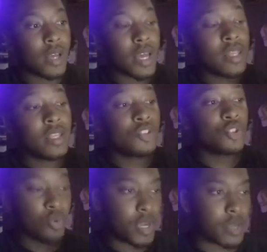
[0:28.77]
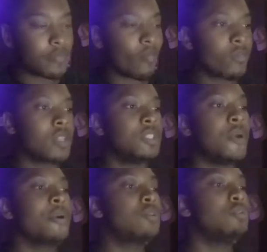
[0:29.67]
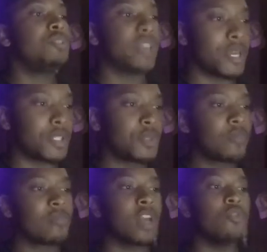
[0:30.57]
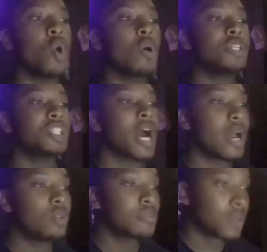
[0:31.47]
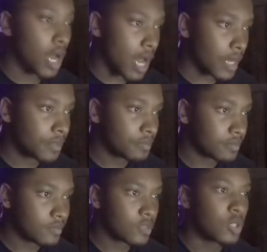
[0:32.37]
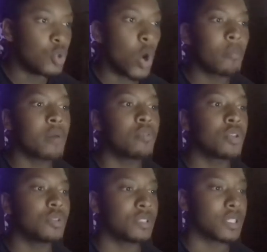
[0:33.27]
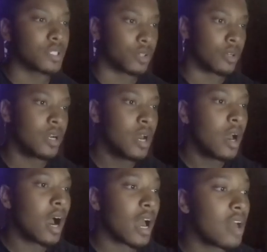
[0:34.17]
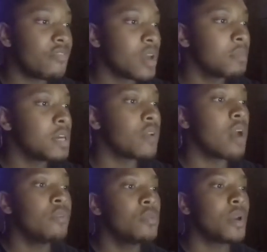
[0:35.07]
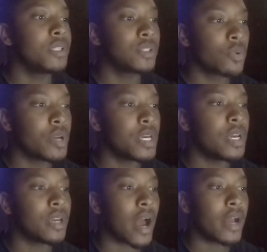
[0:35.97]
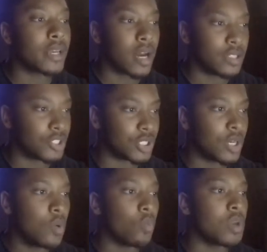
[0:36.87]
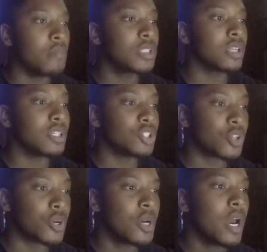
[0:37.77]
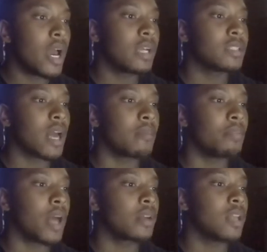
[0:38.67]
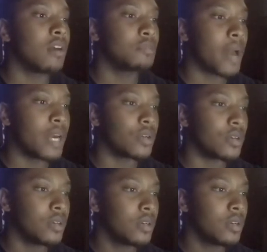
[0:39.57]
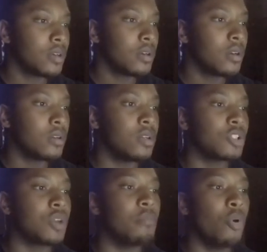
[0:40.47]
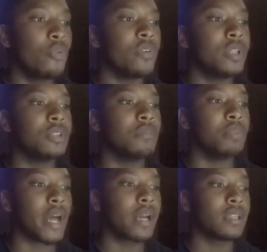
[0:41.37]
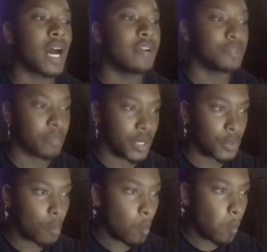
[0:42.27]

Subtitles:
in this tweet, Terry Crews says, "If you are a child of God, you are my brother and sister. I have family of every race, creed, and ideology. We must ensure hashtag Black Lives Matter doesn't morph into Black Lives Better."